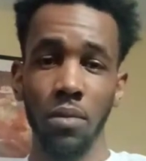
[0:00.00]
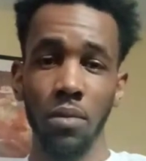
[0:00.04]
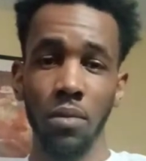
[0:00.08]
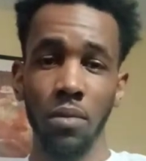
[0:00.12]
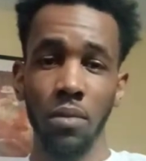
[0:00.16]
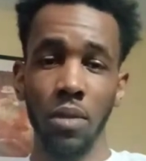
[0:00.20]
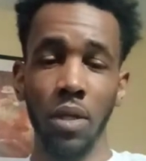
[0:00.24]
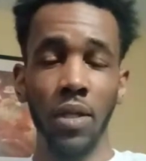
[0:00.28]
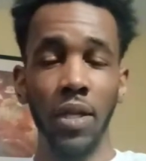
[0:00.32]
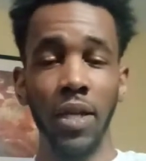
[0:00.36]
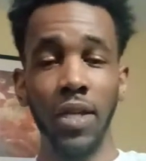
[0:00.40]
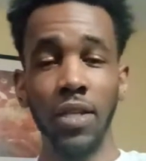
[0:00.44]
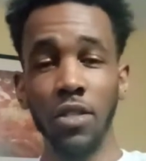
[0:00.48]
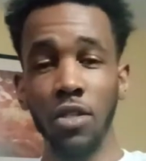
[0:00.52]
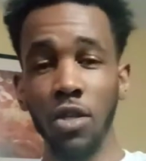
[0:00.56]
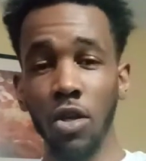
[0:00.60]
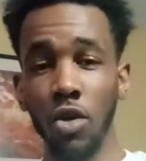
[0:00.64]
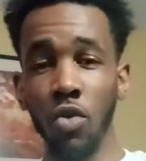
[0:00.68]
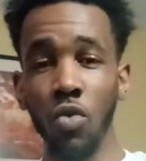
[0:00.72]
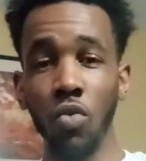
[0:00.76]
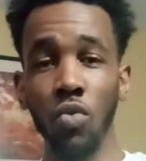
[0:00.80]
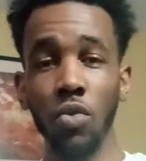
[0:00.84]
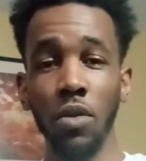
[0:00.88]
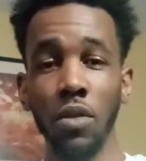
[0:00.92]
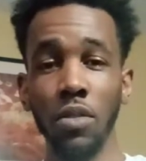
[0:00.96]
that they
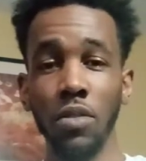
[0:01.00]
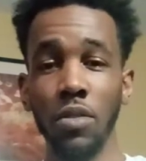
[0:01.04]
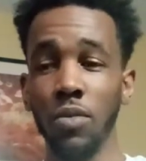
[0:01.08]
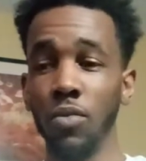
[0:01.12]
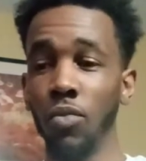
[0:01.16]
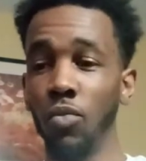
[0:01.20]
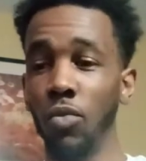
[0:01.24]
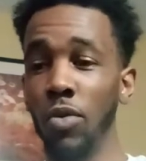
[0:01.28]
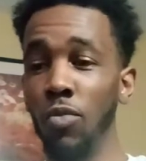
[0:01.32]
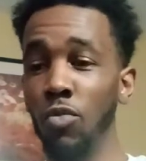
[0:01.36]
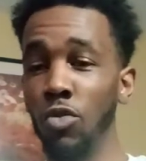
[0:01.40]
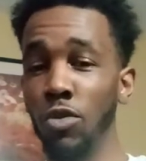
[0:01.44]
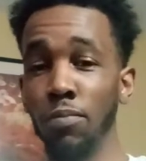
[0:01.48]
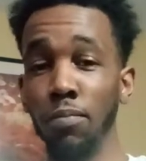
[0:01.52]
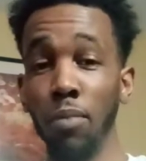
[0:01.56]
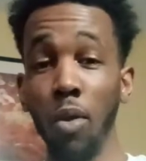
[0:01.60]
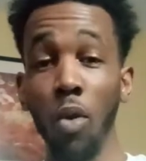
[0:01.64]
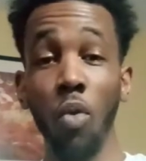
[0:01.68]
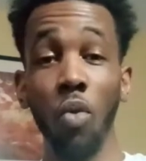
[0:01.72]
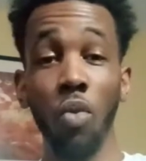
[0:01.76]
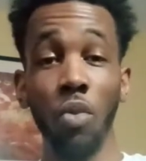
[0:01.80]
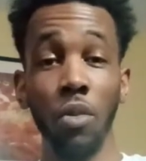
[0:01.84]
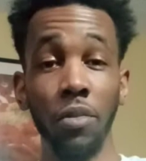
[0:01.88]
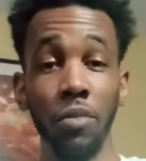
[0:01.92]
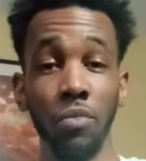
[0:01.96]
told us when we was
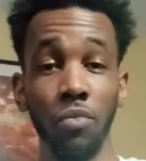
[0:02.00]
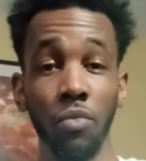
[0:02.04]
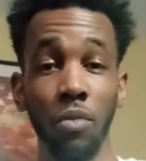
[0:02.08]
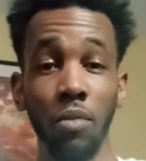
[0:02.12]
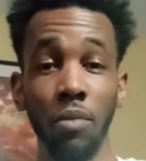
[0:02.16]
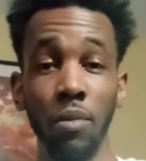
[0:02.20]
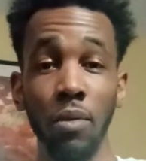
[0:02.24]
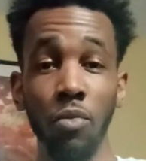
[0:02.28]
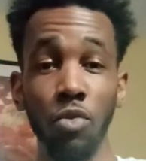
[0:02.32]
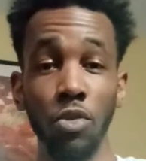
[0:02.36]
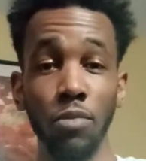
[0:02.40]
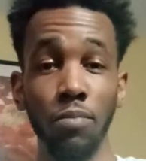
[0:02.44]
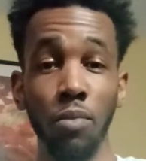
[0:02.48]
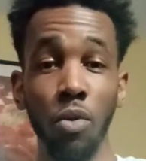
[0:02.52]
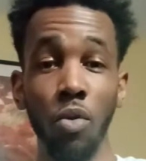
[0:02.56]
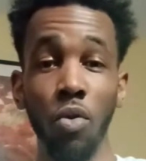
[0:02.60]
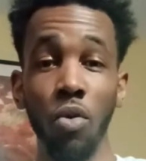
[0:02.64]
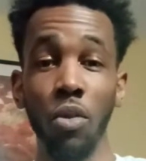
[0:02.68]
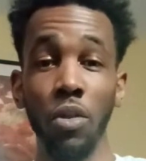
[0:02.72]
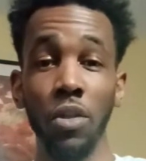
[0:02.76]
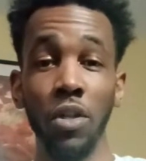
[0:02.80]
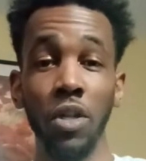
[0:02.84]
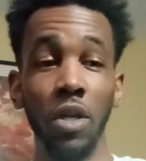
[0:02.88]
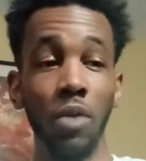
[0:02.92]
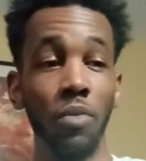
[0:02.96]
born,
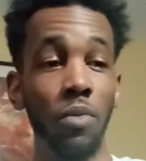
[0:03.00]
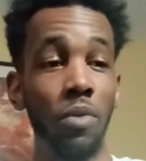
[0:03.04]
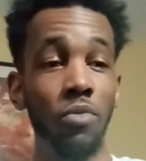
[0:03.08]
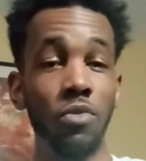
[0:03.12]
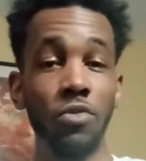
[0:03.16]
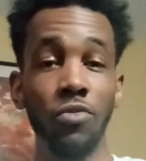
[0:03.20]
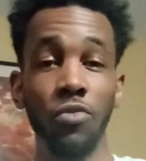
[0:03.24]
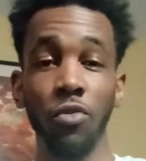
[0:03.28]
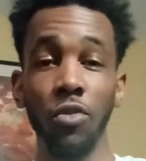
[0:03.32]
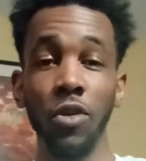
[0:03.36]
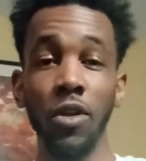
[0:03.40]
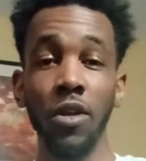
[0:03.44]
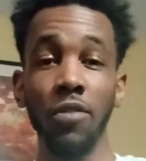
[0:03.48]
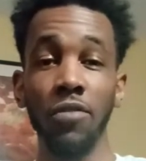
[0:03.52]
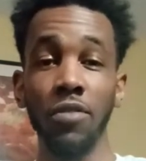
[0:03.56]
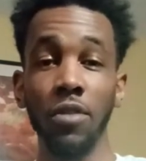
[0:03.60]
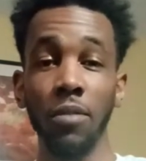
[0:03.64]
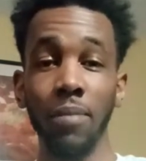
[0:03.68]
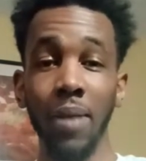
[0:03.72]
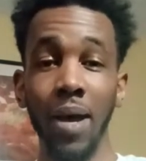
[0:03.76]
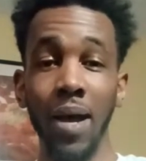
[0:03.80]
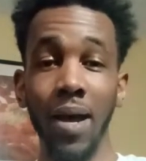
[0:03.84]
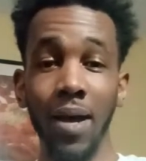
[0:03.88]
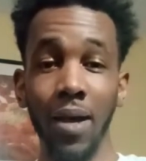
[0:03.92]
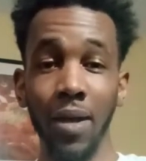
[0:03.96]
nigga, we was free of the
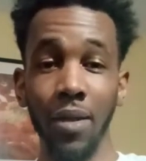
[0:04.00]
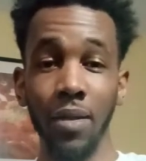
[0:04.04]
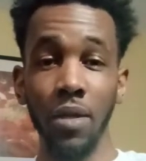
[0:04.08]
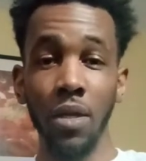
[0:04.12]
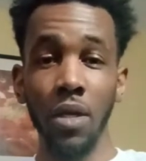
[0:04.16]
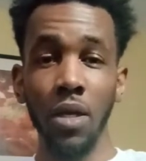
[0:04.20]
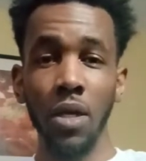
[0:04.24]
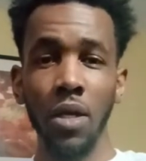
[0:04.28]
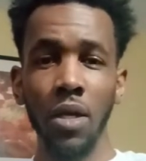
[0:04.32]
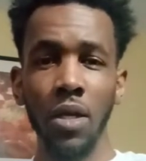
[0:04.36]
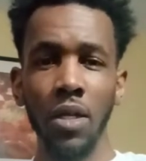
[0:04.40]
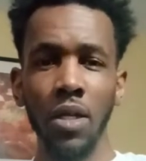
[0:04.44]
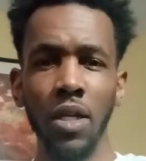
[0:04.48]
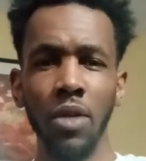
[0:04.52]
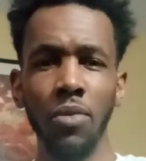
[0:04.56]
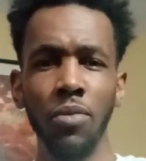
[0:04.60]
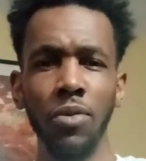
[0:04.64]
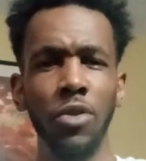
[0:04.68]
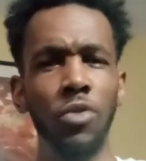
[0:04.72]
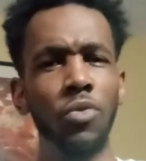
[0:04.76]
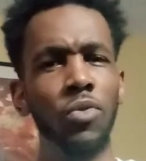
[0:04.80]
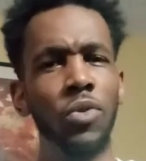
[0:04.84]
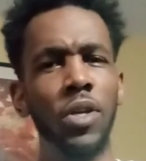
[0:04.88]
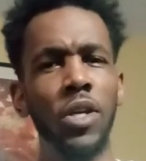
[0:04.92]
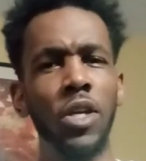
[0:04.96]
mind. Then when
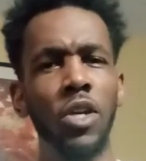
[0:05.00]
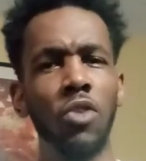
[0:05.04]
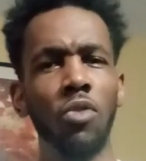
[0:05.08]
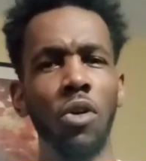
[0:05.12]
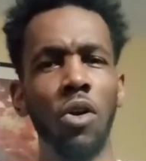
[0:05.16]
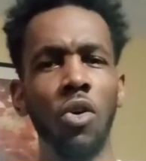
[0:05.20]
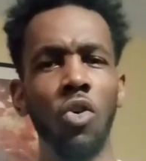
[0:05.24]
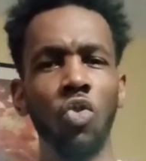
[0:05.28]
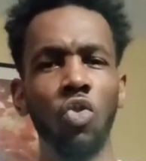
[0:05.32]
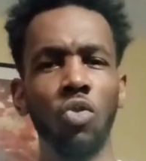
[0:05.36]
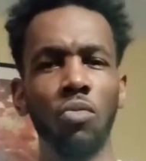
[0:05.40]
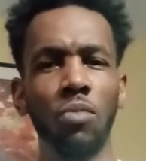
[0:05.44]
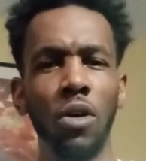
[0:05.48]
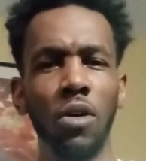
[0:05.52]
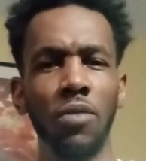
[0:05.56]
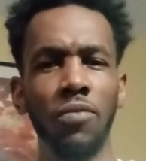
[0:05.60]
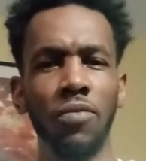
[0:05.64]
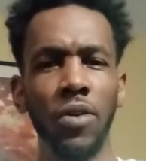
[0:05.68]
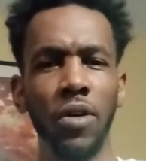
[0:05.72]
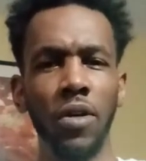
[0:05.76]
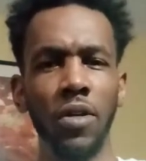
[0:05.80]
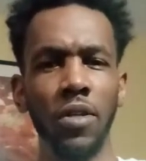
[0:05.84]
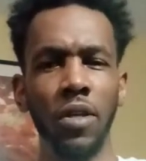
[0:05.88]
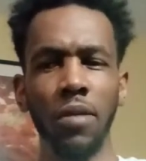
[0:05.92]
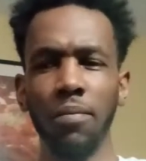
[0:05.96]
you get grown, the
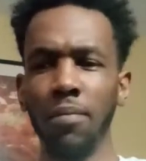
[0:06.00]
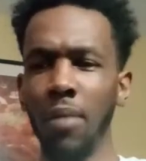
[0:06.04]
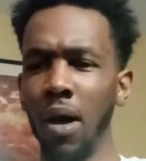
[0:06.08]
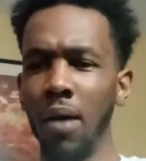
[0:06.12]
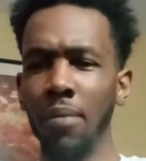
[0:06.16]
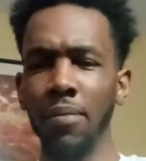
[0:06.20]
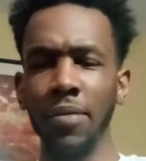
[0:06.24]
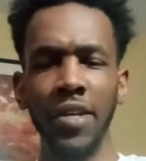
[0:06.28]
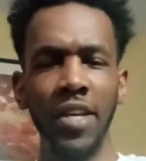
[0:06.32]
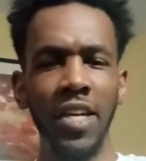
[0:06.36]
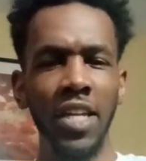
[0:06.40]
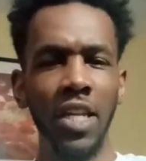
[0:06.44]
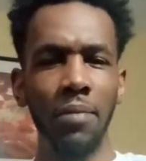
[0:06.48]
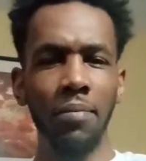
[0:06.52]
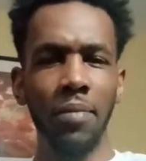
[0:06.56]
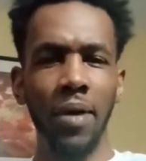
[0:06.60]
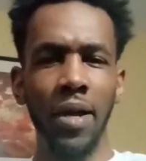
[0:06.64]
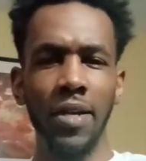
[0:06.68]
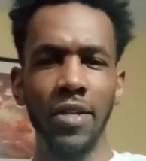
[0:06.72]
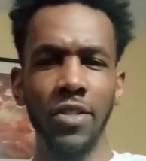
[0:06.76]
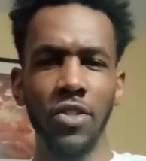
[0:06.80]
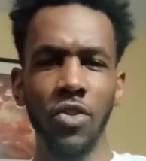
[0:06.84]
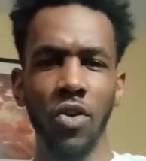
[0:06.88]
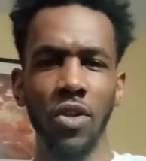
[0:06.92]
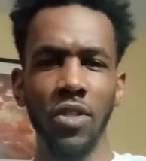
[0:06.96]
motherfucker, your mama,
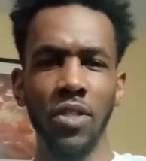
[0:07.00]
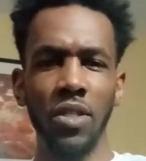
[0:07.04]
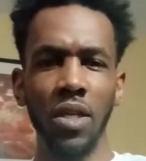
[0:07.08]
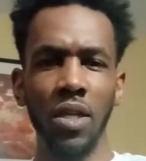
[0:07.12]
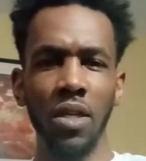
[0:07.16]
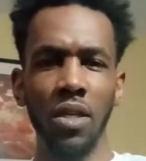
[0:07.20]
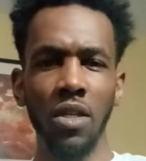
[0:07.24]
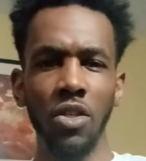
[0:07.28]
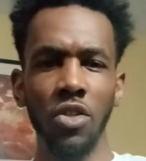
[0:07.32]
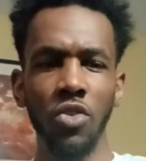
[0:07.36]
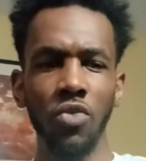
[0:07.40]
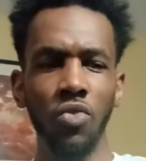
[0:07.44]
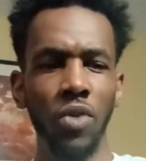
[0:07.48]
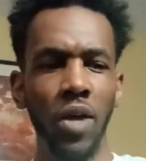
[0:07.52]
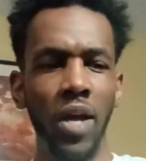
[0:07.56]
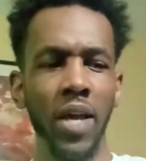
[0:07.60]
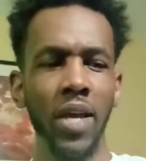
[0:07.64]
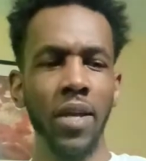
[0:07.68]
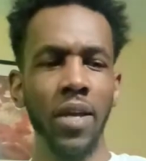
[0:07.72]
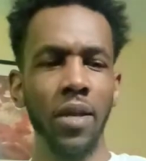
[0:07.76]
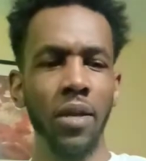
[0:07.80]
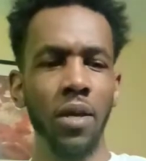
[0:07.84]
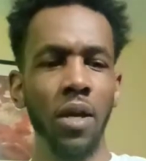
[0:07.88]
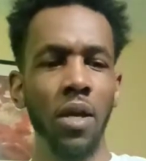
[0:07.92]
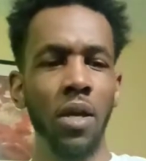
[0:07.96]
anybody start telling you,
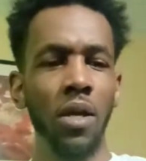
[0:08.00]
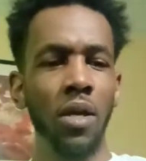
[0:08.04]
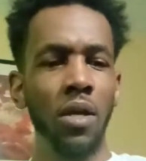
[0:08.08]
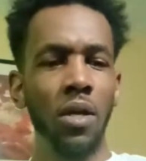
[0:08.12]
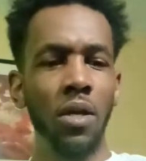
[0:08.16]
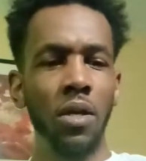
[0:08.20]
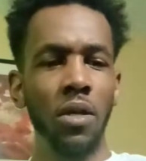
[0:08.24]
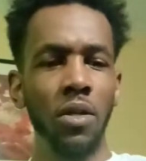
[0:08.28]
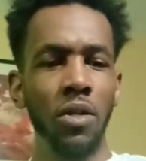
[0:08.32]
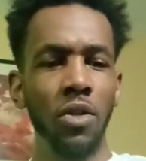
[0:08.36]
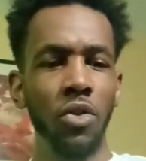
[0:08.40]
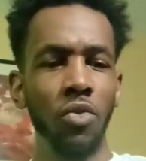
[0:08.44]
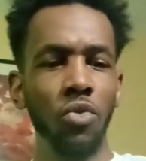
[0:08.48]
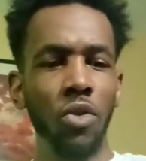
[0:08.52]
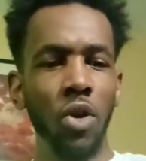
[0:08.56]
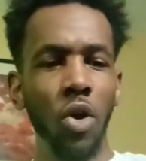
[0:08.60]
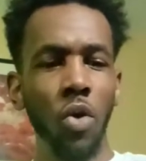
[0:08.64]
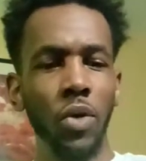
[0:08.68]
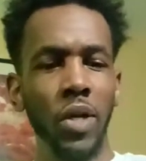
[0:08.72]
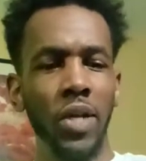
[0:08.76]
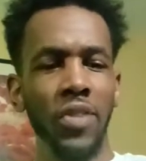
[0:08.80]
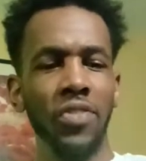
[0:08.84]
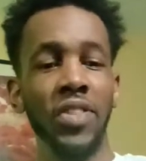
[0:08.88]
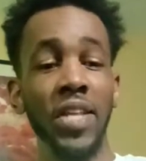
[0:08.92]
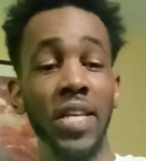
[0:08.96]
hey, you know
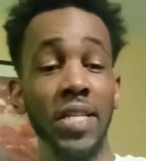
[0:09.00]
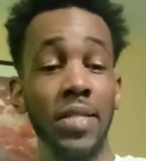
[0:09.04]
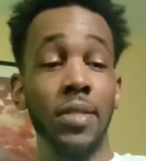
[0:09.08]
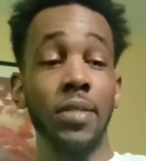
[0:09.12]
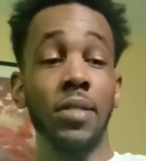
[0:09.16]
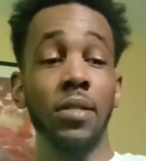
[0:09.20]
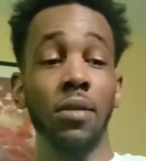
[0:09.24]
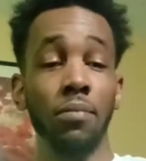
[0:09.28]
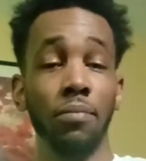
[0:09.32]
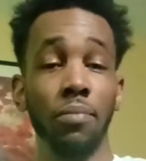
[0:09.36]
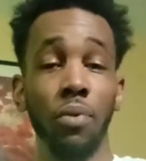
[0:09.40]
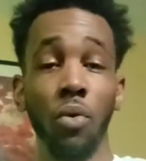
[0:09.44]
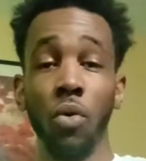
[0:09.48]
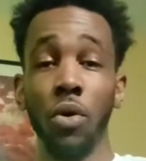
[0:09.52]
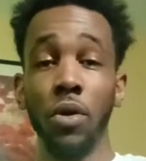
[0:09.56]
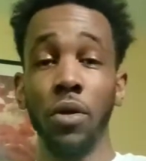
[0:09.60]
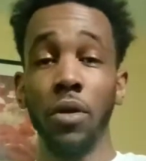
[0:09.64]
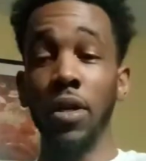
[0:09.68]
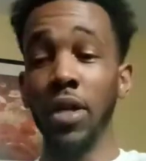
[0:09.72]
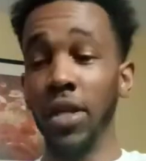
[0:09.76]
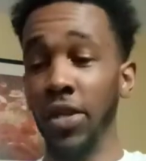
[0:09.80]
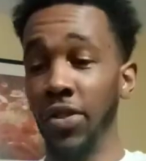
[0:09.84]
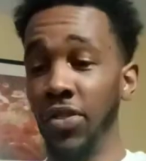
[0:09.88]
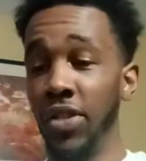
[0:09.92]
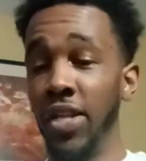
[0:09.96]
that this is important
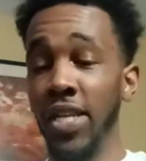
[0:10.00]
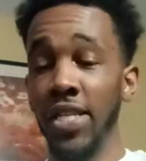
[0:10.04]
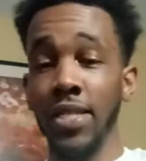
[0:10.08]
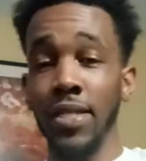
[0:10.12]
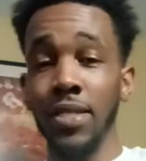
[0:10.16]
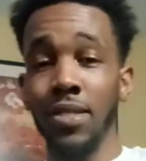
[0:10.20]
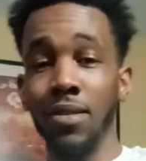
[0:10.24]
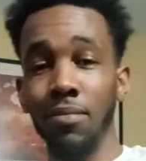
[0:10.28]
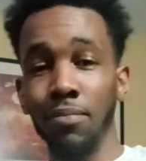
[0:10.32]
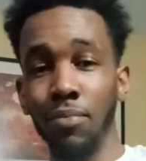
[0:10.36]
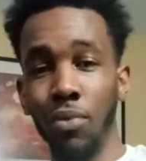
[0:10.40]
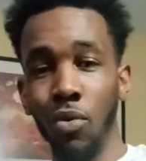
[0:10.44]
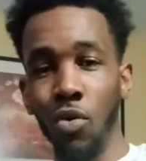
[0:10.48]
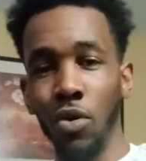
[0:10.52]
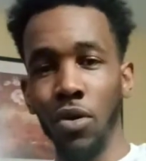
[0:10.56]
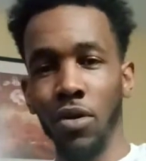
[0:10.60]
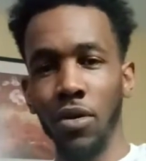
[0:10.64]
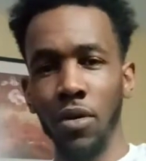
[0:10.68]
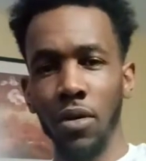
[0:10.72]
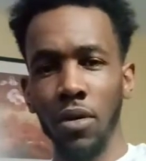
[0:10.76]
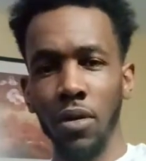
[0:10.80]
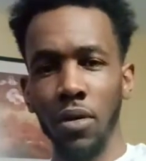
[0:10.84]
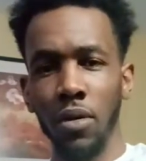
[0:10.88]
and this is important.